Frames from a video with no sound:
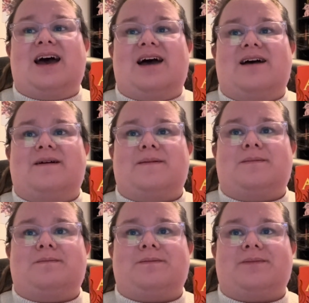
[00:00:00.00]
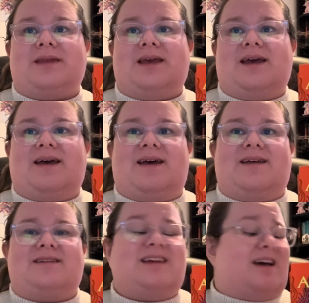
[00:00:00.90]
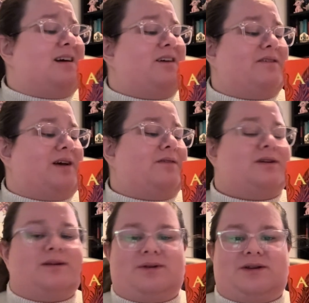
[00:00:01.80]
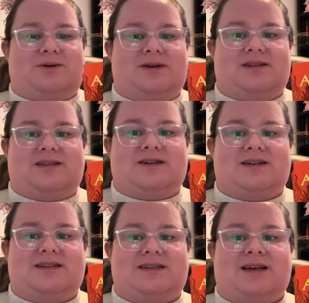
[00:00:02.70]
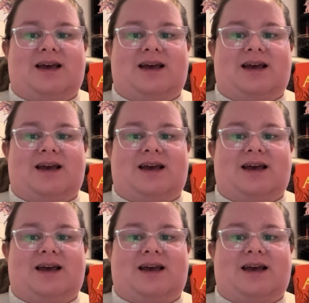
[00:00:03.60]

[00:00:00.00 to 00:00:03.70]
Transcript: and yeah, I've really been enjoying the series.